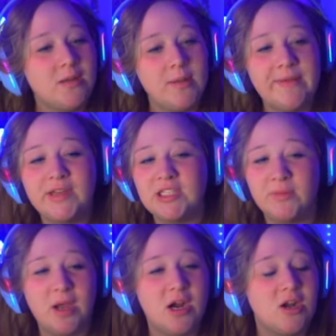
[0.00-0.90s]
of it
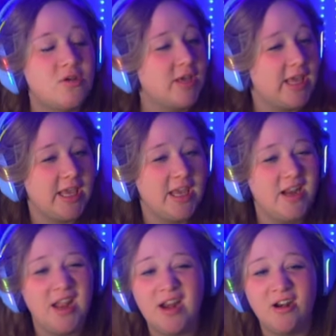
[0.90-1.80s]
tomorrow. Geen, I
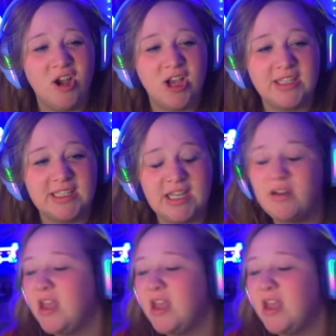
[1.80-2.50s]
don't know how does that sound.